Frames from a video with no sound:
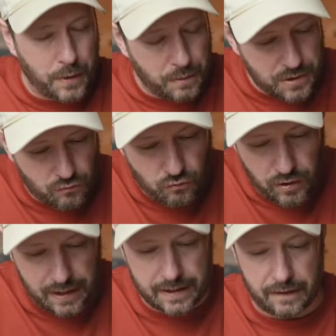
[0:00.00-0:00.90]
but it was
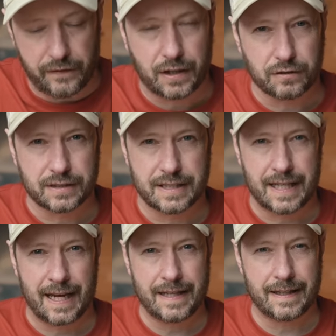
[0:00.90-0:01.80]
really difficult to
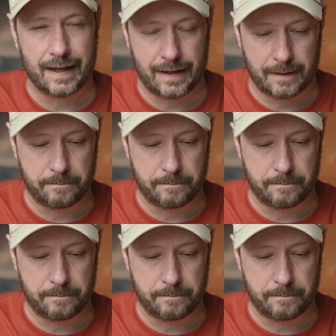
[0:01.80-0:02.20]
take.